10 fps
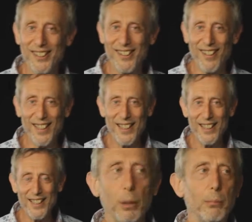
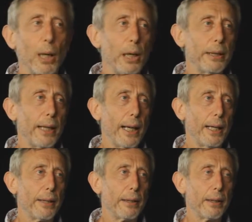Nice. But my
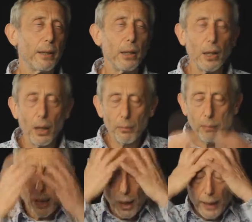dad.
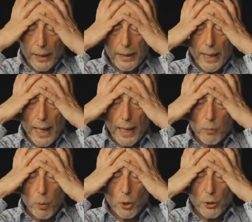My
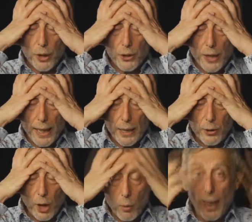dad, what does
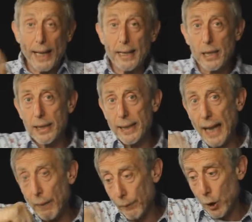he do? He
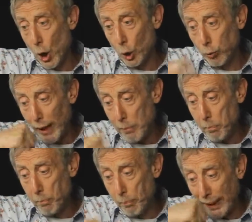stuffs a
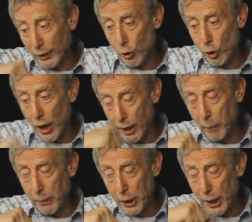great big
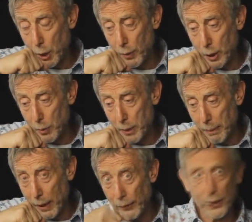chunk of potato into
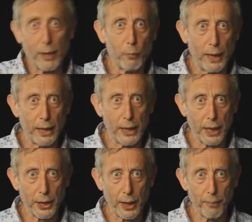his mouth and that really
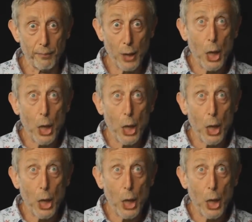does it.